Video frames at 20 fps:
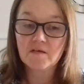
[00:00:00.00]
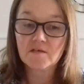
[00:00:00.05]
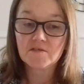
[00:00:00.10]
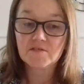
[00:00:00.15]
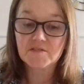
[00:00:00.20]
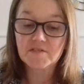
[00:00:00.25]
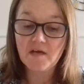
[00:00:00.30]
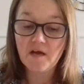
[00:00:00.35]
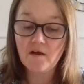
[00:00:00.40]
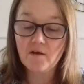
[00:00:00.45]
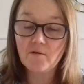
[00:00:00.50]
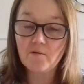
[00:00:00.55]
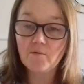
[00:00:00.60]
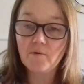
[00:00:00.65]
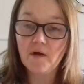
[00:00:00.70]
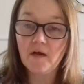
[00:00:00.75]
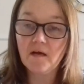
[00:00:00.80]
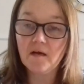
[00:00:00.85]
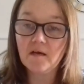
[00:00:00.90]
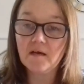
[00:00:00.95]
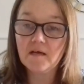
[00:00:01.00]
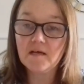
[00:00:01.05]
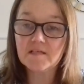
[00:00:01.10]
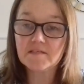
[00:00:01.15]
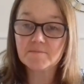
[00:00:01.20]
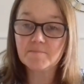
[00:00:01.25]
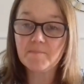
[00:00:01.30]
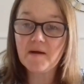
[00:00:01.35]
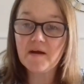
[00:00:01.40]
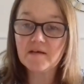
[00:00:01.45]
So
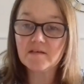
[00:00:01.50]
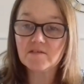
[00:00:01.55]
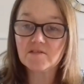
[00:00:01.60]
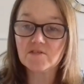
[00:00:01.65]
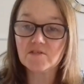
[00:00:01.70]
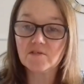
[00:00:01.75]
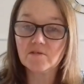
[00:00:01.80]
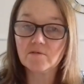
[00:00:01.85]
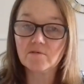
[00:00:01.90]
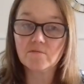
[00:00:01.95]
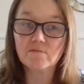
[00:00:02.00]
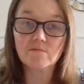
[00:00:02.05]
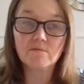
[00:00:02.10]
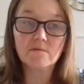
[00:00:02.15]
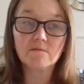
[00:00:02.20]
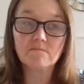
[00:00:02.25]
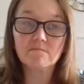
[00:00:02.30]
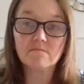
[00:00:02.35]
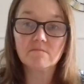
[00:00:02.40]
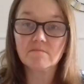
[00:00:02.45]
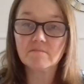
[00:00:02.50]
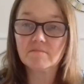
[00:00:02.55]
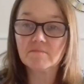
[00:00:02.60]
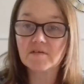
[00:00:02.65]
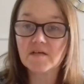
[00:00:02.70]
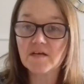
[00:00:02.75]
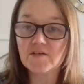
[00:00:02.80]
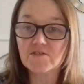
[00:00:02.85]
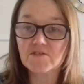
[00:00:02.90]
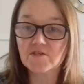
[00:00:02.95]
it's back to
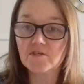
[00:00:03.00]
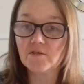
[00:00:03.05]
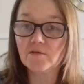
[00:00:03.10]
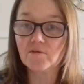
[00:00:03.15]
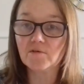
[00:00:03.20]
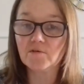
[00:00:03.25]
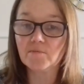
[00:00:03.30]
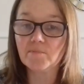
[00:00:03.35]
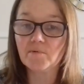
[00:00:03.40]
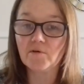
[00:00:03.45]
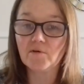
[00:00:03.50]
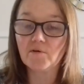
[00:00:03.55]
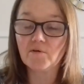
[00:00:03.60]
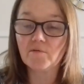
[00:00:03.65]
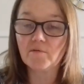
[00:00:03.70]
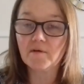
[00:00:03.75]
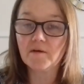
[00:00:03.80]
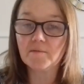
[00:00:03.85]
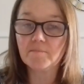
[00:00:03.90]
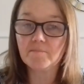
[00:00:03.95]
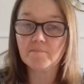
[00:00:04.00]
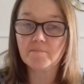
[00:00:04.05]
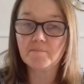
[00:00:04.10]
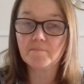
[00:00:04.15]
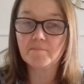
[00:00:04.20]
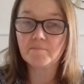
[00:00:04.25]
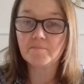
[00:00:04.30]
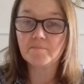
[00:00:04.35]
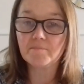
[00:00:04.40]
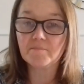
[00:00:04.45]
catching an Uber or a
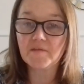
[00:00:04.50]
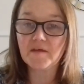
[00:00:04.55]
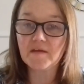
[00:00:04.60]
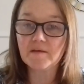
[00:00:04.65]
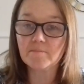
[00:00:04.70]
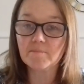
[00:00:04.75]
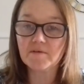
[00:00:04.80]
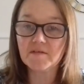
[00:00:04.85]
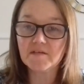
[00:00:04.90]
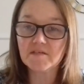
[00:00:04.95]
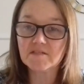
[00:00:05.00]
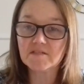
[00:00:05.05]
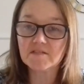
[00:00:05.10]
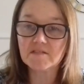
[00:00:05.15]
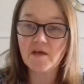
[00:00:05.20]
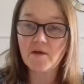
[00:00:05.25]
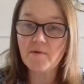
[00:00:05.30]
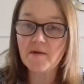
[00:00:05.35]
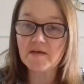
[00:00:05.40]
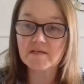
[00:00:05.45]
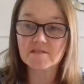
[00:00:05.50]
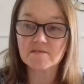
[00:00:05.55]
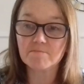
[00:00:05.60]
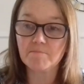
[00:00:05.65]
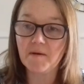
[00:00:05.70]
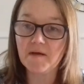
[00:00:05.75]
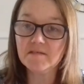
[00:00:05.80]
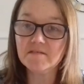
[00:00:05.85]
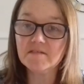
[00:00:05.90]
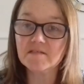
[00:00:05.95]
thing, but it's so
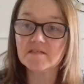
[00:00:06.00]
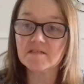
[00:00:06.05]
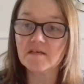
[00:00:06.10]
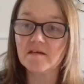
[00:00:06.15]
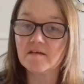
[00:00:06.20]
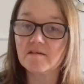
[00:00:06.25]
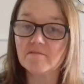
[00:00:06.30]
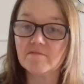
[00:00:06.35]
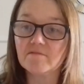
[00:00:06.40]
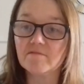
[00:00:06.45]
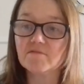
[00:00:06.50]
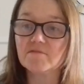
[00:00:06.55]
expensive.